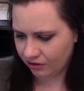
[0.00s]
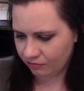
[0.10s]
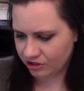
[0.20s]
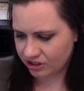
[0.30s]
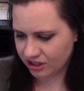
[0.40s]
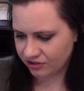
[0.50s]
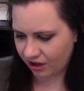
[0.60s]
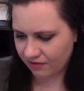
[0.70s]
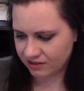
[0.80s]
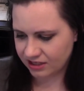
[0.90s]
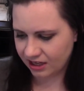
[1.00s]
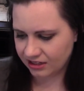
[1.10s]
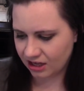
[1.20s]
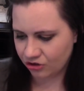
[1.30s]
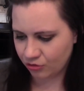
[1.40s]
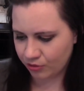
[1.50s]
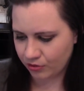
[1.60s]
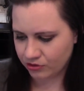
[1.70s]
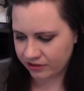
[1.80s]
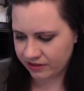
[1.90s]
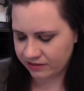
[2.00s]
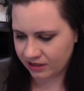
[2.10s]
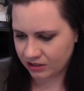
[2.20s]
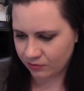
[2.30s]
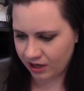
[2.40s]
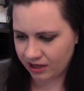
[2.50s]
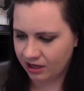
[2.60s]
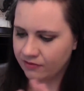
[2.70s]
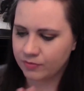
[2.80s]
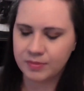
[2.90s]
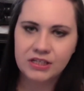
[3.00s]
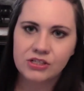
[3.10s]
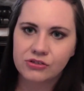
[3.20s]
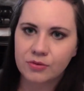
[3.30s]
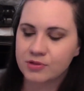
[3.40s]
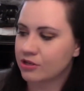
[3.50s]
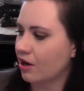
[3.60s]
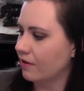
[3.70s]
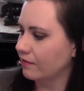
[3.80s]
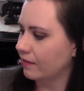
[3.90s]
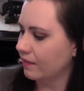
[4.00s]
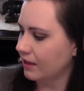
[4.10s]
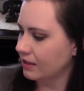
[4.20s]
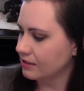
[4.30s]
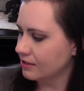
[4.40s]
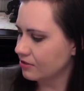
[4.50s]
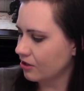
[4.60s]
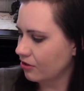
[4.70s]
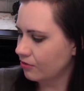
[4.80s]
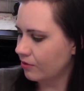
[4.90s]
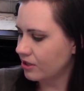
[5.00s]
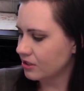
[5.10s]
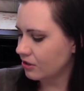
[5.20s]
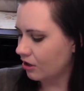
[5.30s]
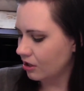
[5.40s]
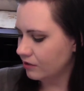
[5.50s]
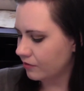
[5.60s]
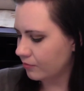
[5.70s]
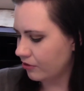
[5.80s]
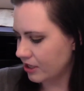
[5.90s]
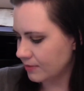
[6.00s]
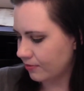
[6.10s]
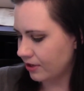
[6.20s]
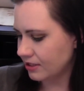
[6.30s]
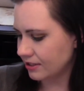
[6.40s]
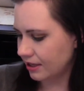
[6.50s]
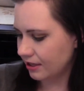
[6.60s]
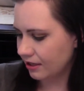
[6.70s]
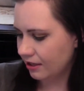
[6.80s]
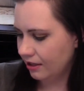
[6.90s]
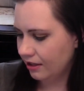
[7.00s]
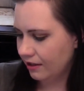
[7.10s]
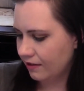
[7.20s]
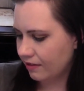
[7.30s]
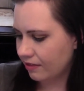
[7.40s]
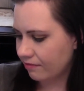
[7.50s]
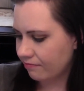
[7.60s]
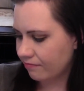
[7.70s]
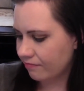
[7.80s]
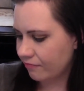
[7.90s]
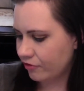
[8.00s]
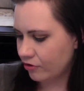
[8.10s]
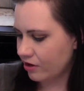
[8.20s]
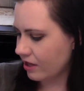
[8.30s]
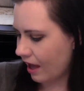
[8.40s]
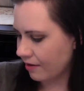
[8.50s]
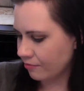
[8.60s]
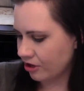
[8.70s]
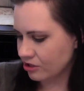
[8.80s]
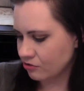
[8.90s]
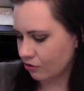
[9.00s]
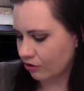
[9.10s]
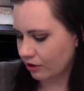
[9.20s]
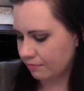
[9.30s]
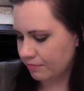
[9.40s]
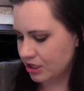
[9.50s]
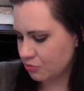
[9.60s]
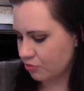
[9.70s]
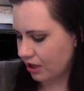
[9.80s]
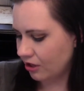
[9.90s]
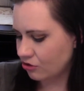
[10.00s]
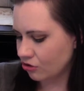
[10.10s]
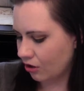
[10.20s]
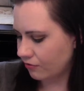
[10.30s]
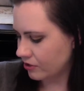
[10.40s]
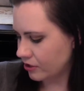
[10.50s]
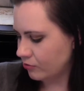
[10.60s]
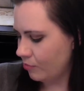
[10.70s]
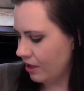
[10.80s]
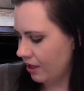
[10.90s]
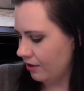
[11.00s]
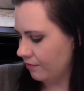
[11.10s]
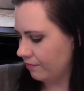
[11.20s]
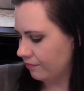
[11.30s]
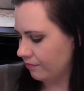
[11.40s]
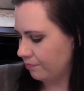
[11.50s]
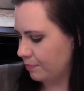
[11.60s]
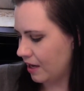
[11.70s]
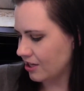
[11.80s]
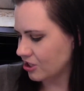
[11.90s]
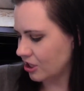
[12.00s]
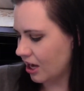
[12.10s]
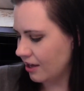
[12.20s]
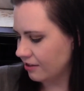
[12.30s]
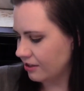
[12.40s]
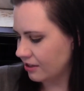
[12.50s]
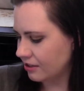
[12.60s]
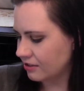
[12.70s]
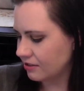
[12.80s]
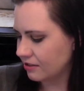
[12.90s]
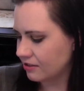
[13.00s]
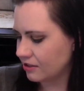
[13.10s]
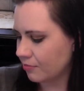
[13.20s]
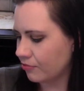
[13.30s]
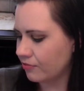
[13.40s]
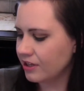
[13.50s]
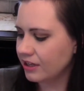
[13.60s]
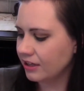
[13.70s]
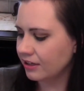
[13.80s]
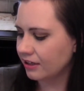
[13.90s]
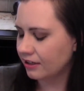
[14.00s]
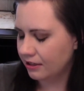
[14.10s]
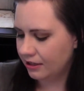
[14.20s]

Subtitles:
which says you'll have to take a tender boat, so I think that's why, and have a big description of the things. There's other ones, they're all different price points, like Fury, Catamaran, Snorkel, and Beach Break, Dolphin Swimming, Passion Island, Submarine,